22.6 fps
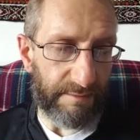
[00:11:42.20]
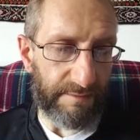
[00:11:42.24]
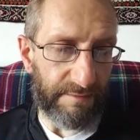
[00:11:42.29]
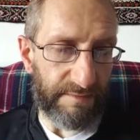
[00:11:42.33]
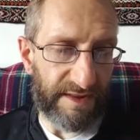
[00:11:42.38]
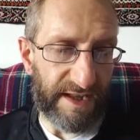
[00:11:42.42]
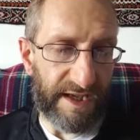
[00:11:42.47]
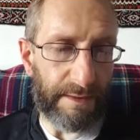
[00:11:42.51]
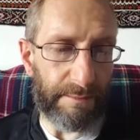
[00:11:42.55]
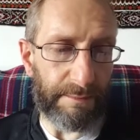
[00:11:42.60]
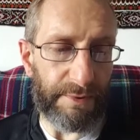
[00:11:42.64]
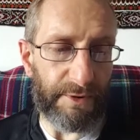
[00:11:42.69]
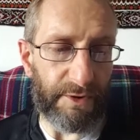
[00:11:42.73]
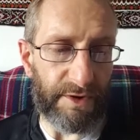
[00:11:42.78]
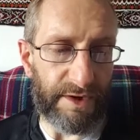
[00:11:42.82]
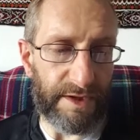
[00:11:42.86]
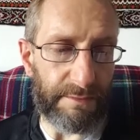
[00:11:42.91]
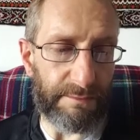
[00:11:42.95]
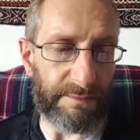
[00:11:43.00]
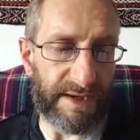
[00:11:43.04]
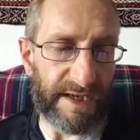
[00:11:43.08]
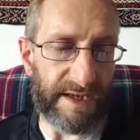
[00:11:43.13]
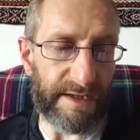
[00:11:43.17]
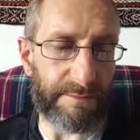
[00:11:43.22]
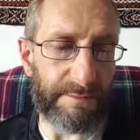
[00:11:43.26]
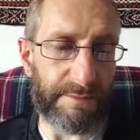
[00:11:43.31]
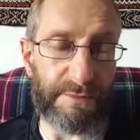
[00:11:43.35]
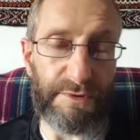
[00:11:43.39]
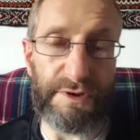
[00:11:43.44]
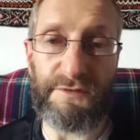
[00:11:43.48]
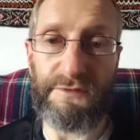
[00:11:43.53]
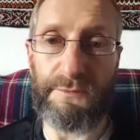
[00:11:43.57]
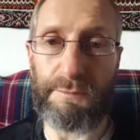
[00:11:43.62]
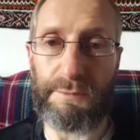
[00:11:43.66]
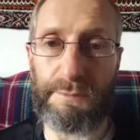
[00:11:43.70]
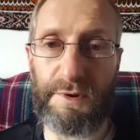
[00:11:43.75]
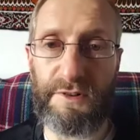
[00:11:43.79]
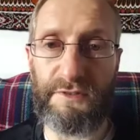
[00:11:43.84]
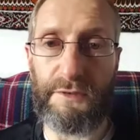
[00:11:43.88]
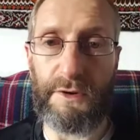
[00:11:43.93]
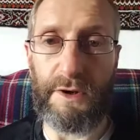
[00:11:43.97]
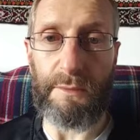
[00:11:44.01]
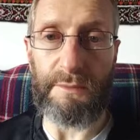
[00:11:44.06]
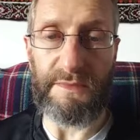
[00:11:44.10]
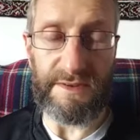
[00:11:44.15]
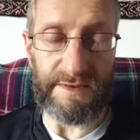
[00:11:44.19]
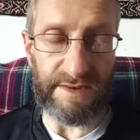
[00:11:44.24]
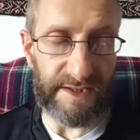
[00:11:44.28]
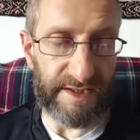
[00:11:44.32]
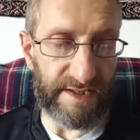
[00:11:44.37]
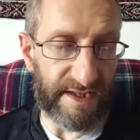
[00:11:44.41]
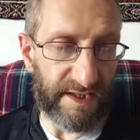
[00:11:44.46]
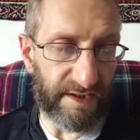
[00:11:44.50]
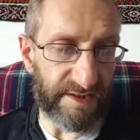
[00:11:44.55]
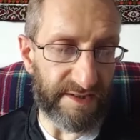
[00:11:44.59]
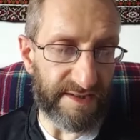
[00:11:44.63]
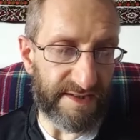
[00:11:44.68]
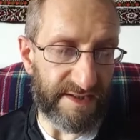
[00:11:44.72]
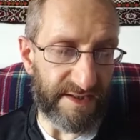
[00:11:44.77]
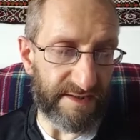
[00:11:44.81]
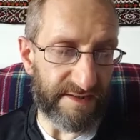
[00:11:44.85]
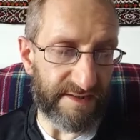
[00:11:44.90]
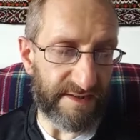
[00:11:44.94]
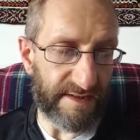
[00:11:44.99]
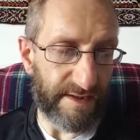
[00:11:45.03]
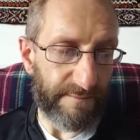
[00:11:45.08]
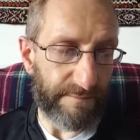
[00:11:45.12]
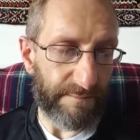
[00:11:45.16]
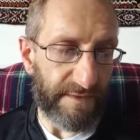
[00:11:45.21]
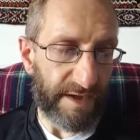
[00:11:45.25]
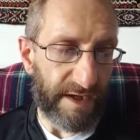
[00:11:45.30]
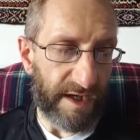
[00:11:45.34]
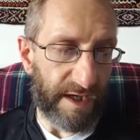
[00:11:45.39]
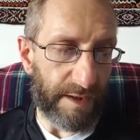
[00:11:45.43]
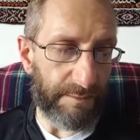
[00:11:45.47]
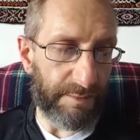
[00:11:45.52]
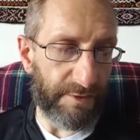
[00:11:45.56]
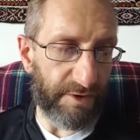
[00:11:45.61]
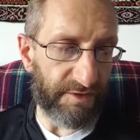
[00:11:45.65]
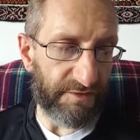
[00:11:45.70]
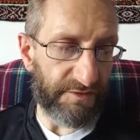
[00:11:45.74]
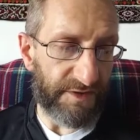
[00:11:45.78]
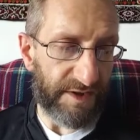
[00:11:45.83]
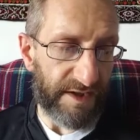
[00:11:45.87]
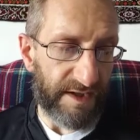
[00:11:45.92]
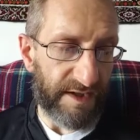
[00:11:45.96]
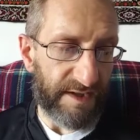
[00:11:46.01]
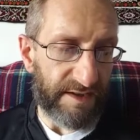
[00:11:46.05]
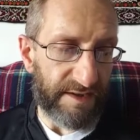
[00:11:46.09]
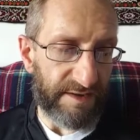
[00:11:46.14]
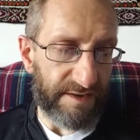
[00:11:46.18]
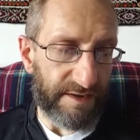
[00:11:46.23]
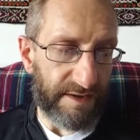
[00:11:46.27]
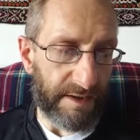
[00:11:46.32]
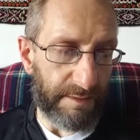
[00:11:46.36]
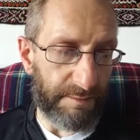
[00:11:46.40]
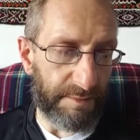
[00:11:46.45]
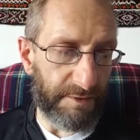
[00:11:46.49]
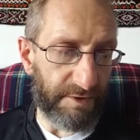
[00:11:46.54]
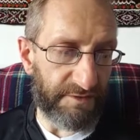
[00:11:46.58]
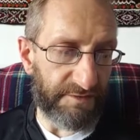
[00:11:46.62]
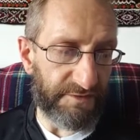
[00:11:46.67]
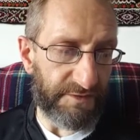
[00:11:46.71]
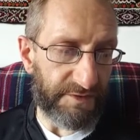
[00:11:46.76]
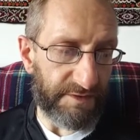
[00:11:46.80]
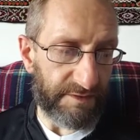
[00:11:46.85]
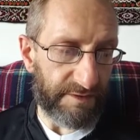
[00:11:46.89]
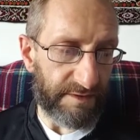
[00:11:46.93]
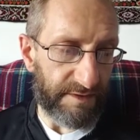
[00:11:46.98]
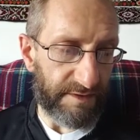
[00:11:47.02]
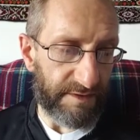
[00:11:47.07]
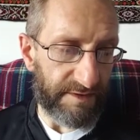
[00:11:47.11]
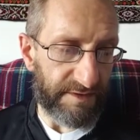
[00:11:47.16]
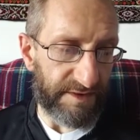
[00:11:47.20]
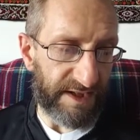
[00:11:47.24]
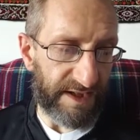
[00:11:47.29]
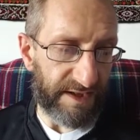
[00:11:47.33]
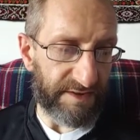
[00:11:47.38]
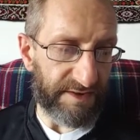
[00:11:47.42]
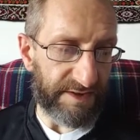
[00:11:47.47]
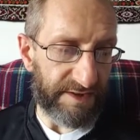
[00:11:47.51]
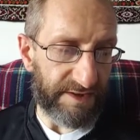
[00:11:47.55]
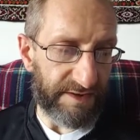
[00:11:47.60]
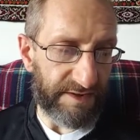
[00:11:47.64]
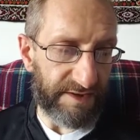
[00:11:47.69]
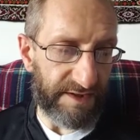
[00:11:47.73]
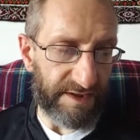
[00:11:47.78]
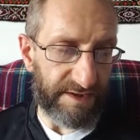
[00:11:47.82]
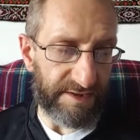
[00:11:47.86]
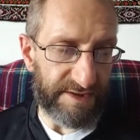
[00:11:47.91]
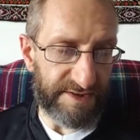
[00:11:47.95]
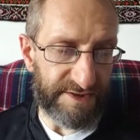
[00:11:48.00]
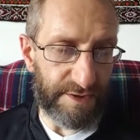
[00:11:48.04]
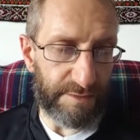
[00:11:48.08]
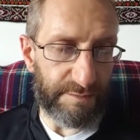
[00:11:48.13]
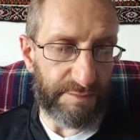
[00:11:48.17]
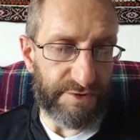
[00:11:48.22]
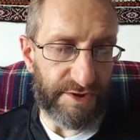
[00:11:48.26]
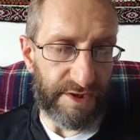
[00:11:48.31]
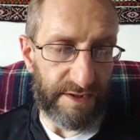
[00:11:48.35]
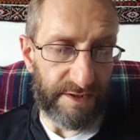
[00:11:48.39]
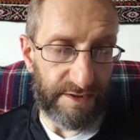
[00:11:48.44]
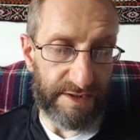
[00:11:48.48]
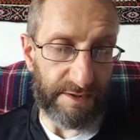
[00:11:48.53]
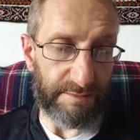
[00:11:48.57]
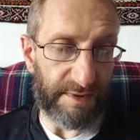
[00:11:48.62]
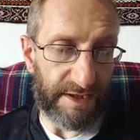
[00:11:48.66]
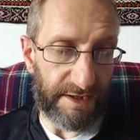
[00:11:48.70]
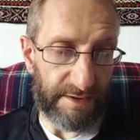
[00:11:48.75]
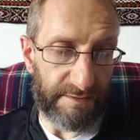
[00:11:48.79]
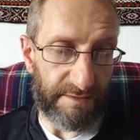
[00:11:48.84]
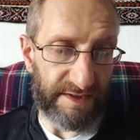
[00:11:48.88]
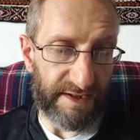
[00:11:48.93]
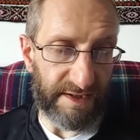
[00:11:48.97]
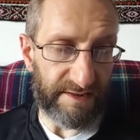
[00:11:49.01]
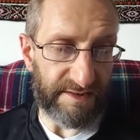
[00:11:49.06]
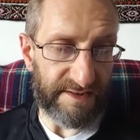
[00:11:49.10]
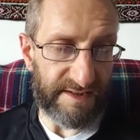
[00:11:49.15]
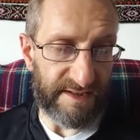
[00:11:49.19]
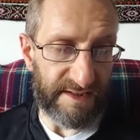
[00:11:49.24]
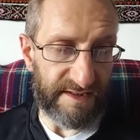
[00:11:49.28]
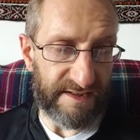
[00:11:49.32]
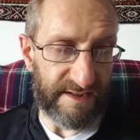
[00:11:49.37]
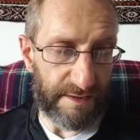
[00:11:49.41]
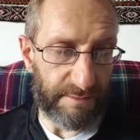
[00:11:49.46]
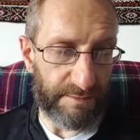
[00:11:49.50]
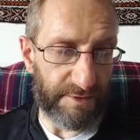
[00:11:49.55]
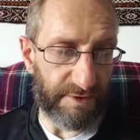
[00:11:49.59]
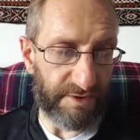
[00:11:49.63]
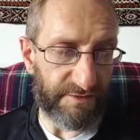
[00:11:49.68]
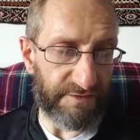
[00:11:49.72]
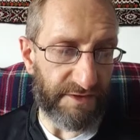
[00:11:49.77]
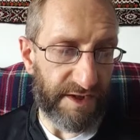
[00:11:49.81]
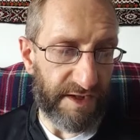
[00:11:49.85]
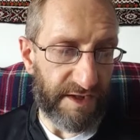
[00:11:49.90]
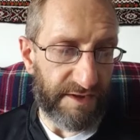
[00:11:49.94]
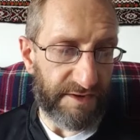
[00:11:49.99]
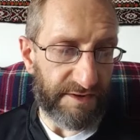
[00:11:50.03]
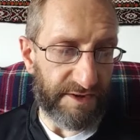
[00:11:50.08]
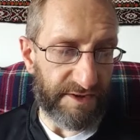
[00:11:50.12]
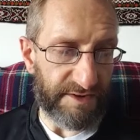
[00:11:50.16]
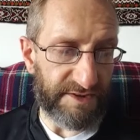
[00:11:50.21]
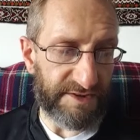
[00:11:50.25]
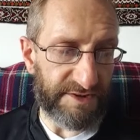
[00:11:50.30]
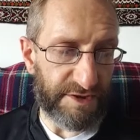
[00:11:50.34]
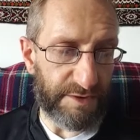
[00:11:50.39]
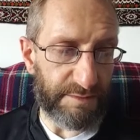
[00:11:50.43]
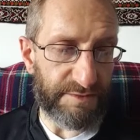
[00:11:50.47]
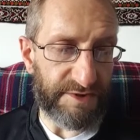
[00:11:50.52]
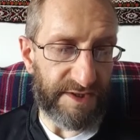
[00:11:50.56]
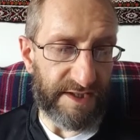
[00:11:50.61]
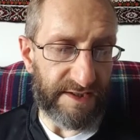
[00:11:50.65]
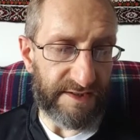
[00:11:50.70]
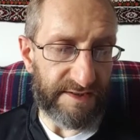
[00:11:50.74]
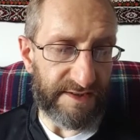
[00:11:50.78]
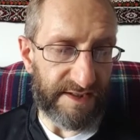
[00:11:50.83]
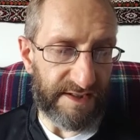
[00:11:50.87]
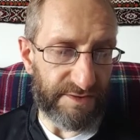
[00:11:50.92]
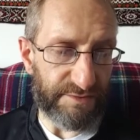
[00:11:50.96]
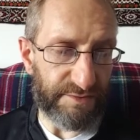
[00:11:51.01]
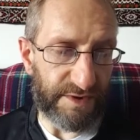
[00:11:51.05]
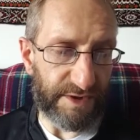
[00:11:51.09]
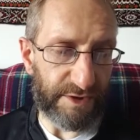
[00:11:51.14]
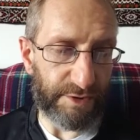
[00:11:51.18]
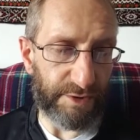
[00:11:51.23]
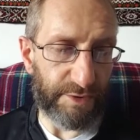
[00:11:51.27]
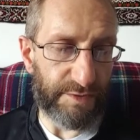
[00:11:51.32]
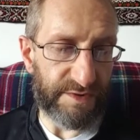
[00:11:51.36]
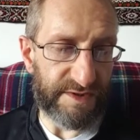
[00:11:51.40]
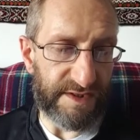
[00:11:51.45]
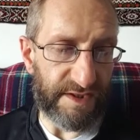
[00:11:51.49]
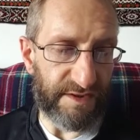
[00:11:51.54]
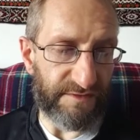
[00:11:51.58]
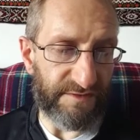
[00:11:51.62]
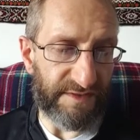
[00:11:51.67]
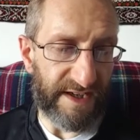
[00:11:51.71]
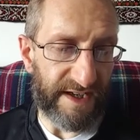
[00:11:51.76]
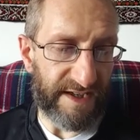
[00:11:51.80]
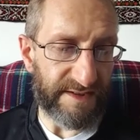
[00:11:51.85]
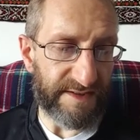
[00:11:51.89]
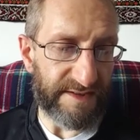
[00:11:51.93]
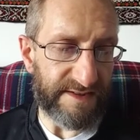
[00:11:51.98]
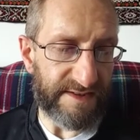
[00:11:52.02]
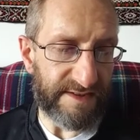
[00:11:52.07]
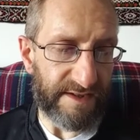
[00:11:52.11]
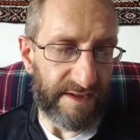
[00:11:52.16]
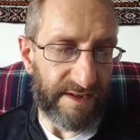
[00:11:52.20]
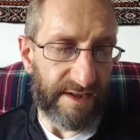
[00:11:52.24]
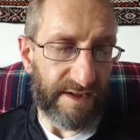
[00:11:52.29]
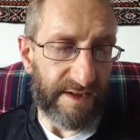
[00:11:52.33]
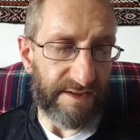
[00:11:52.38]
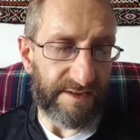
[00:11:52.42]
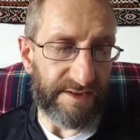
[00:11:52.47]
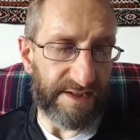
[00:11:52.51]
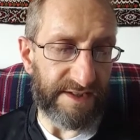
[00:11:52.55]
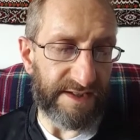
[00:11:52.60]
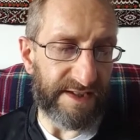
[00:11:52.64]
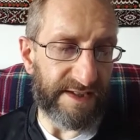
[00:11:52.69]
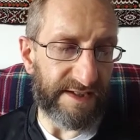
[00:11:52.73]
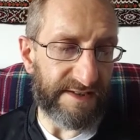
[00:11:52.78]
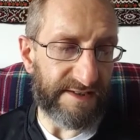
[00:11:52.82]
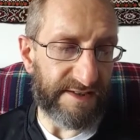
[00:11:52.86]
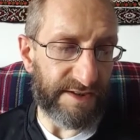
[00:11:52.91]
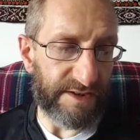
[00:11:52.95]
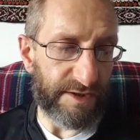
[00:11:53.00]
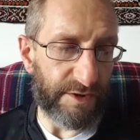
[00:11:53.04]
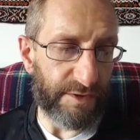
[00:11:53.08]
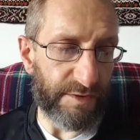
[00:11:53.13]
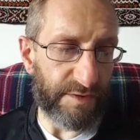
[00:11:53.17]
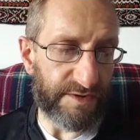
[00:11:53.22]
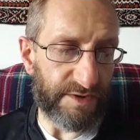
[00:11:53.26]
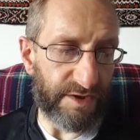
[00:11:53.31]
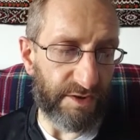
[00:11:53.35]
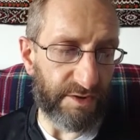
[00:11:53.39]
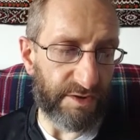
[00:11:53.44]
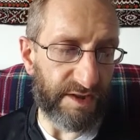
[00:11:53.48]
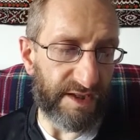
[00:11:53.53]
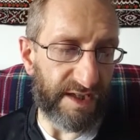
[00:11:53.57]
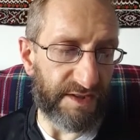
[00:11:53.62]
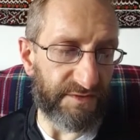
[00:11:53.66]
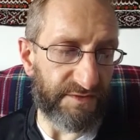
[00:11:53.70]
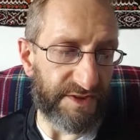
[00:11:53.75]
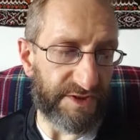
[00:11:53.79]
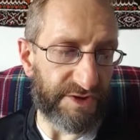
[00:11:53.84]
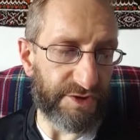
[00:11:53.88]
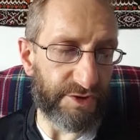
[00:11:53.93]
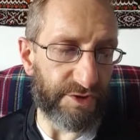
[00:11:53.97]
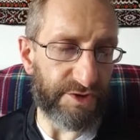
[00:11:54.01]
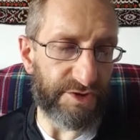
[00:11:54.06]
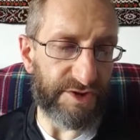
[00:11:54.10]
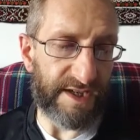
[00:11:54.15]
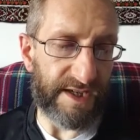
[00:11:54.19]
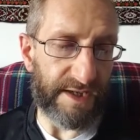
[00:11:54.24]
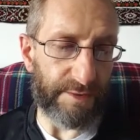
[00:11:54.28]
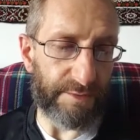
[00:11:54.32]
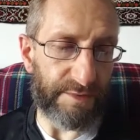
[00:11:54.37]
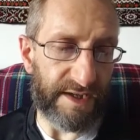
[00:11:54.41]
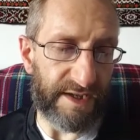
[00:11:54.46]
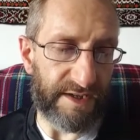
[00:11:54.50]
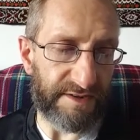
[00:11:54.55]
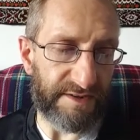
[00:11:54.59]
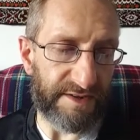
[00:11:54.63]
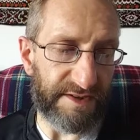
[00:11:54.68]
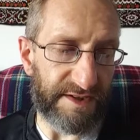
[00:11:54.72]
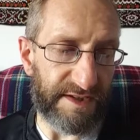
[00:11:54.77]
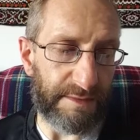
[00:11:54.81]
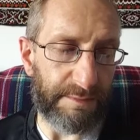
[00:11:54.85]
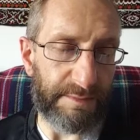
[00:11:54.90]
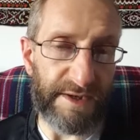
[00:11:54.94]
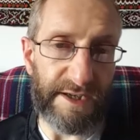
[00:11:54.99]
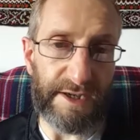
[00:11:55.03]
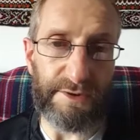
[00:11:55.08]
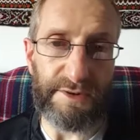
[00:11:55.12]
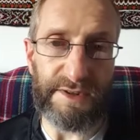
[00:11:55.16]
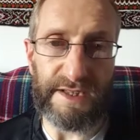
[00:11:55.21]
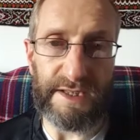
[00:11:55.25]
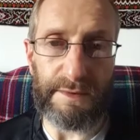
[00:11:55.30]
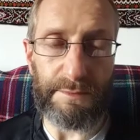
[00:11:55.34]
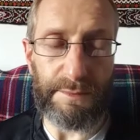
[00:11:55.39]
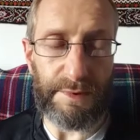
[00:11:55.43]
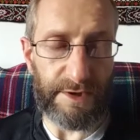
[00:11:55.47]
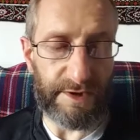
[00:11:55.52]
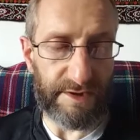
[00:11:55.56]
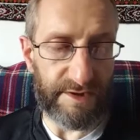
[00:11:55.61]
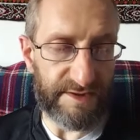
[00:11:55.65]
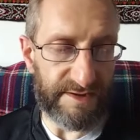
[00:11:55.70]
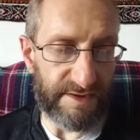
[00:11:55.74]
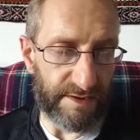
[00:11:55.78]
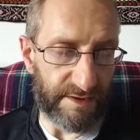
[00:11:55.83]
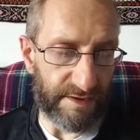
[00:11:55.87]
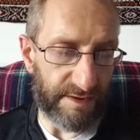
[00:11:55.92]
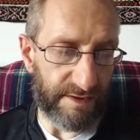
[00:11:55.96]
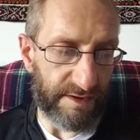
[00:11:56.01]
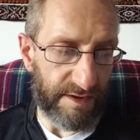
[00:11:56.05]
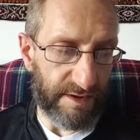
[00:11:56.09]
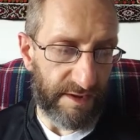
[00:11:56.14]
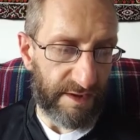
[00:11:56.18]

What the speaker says: that point by performing the analysis above that the subject, the analysis above, that the subject is reclusive, hence the need to use online video chat rather than appearing in person.